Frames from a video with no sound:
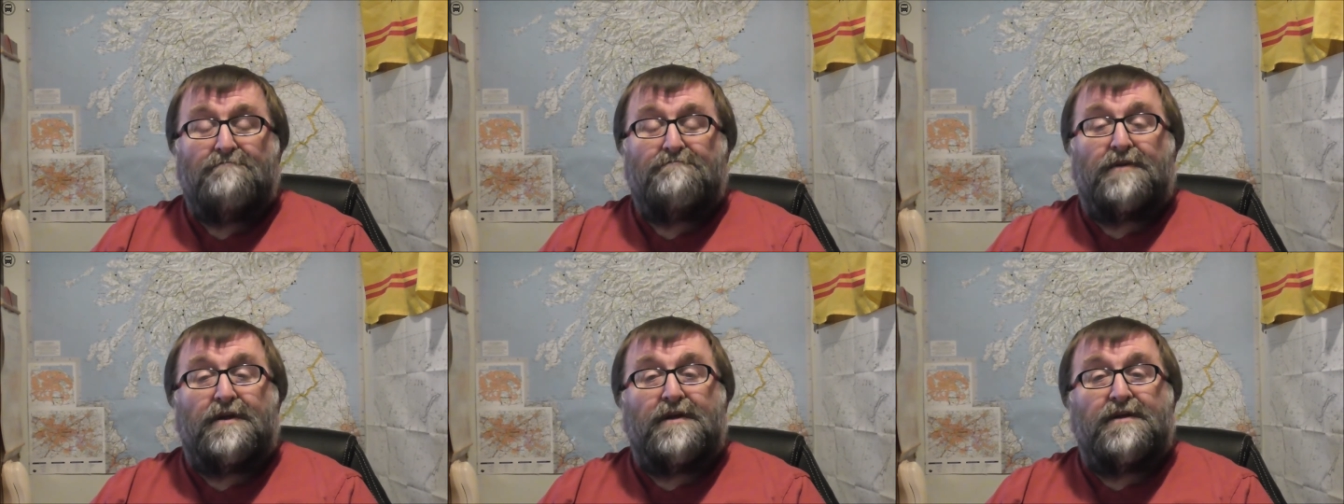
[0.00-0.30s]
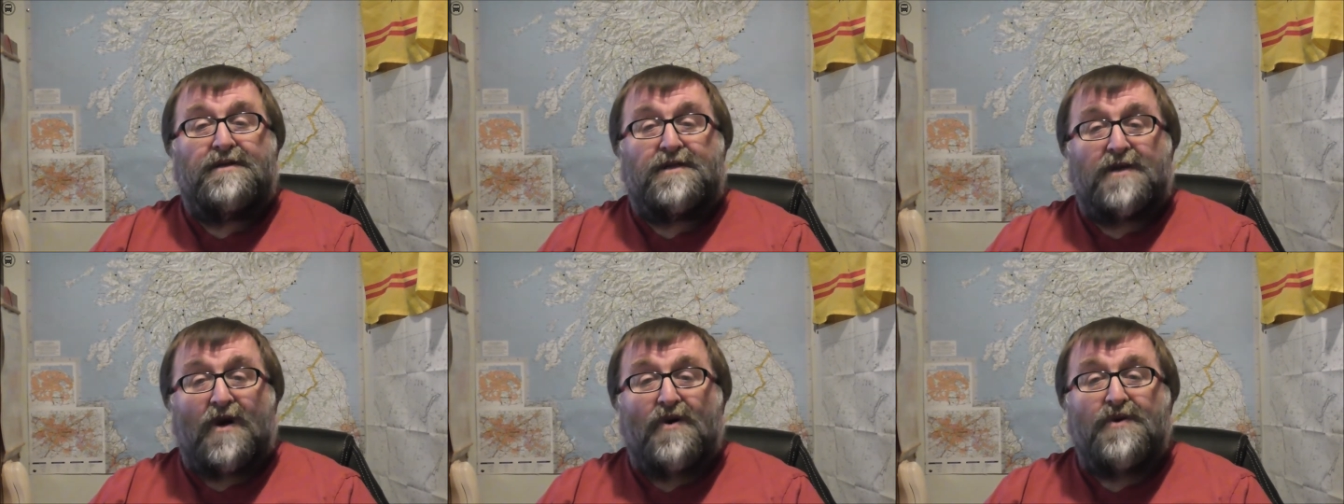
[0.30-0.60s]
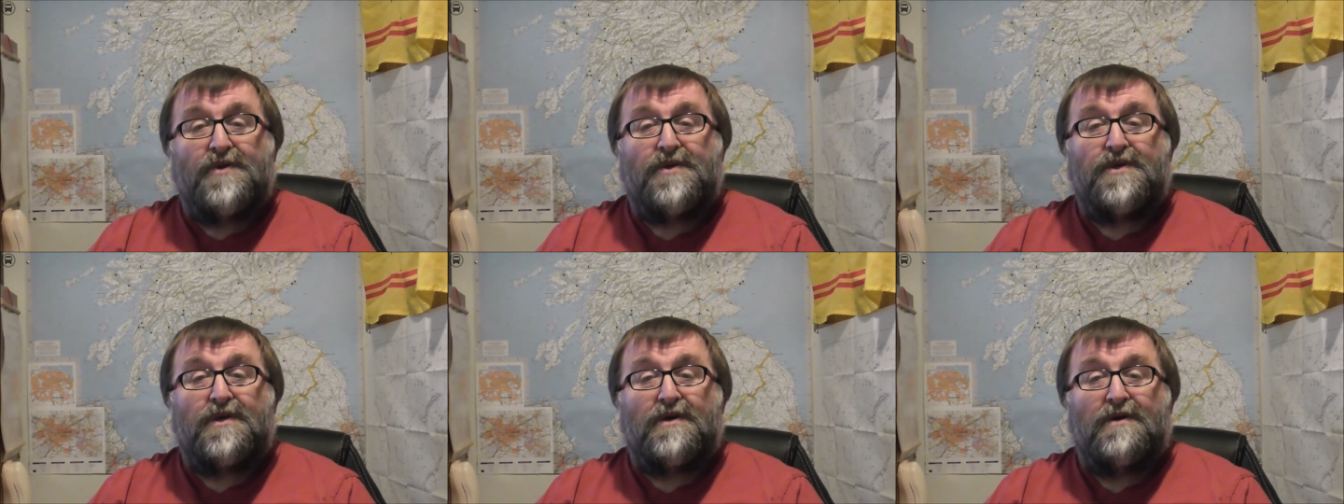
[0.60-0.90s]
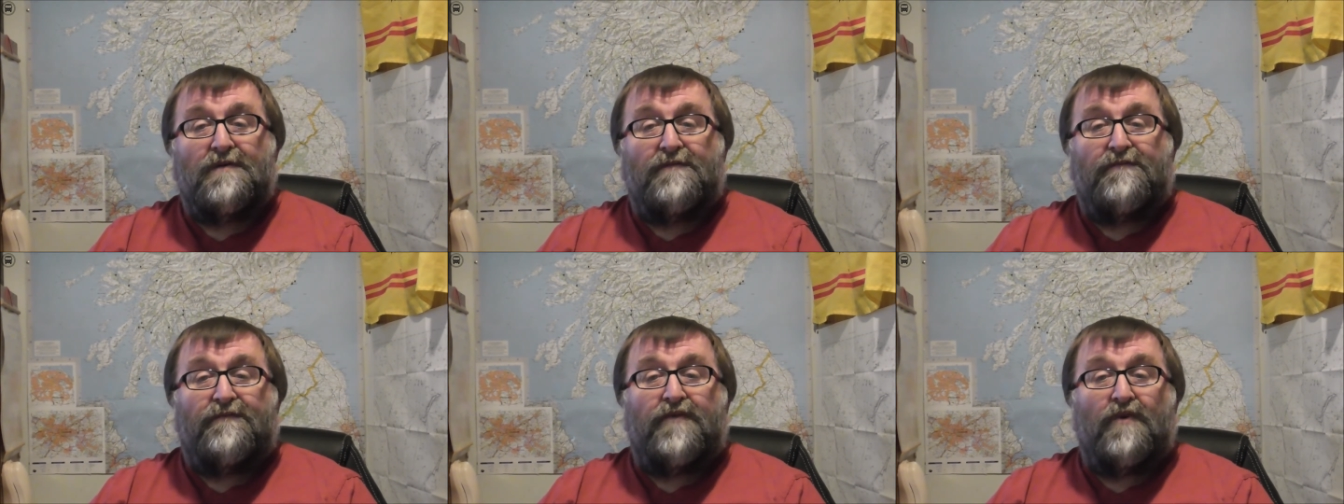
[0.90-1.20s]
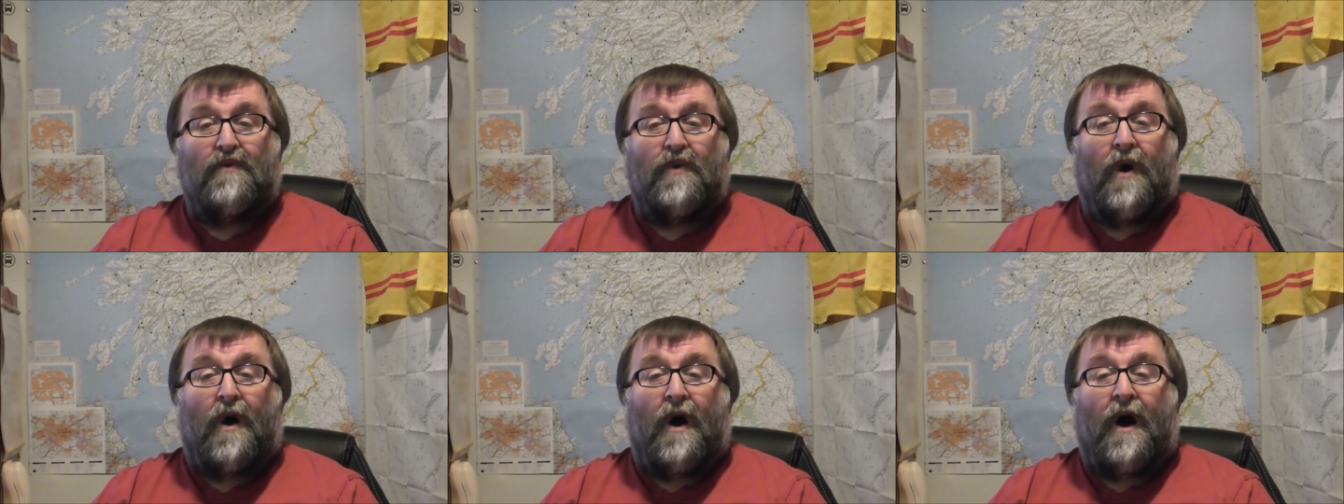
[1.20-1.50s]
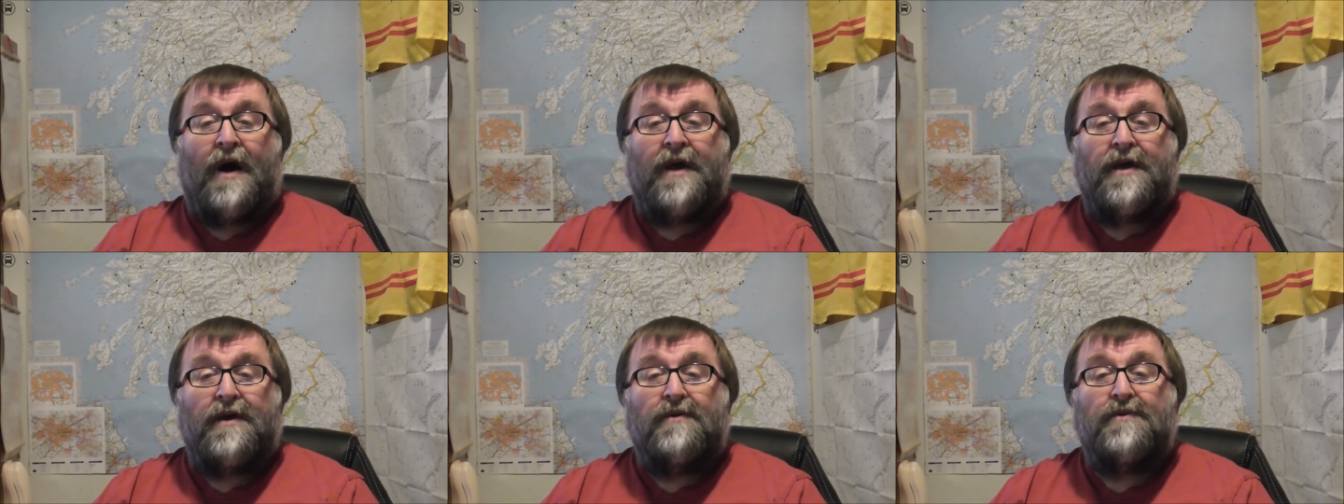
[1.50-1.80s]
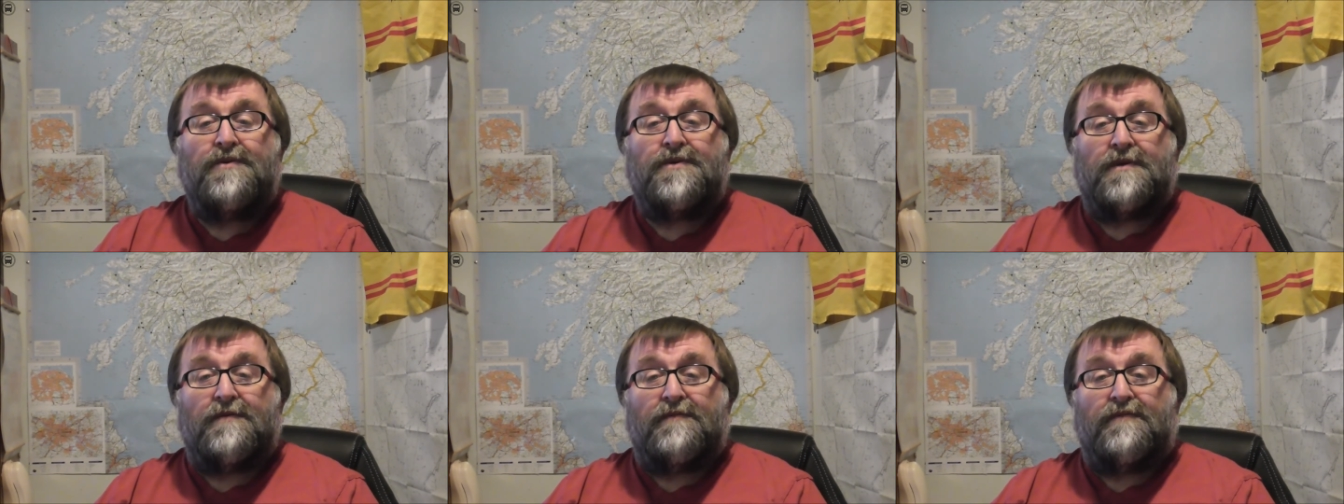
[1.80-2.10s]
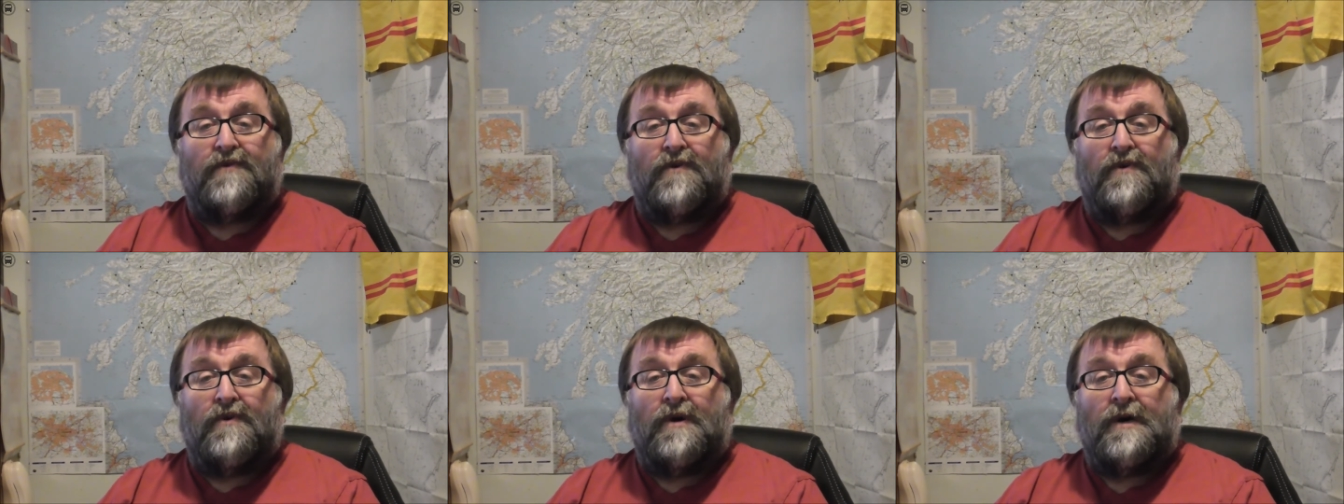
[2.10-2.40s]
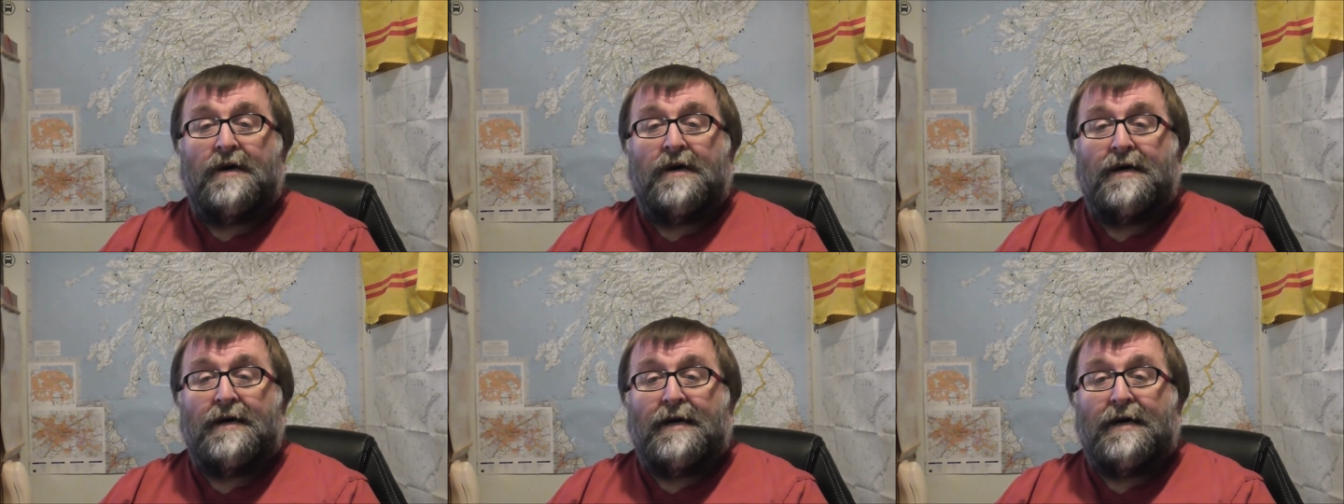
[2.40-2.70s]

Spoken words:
but it does for what I use it for.